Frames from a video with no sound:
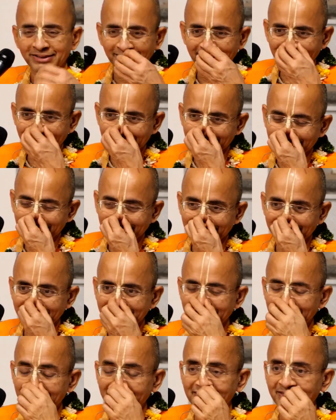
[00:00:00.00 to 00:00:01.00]
You
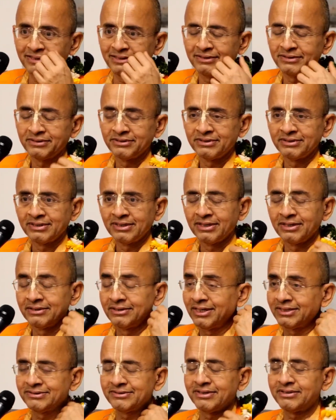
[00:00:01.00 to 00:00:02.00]
see,
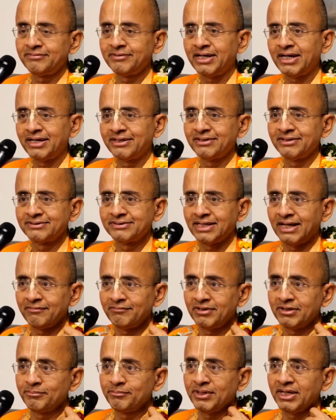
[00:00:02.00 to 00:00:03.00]
that's very bad.
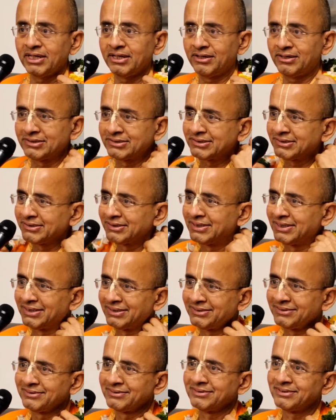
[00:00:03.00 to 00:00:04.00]
Same with men
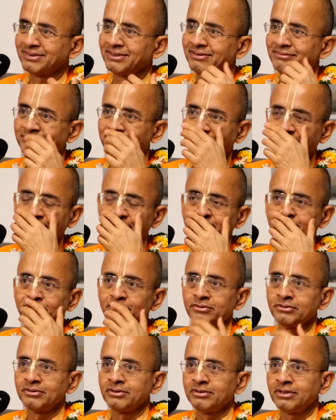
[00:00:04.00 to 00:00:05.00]
also. Men.
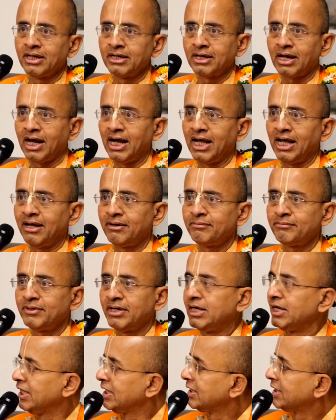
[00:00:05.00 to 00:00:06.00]
And I
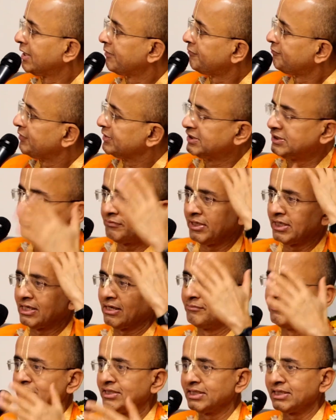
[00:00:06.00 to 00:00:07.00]
am heading the festival
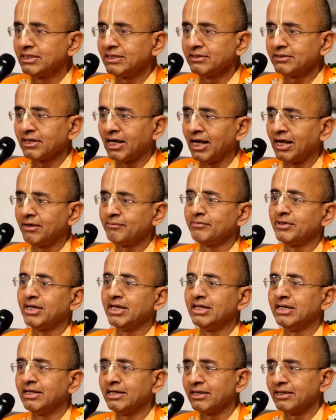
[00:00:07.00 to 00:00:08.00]
committee. I am
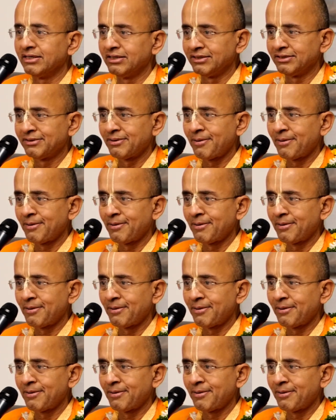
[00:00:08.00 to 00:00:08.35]
heading.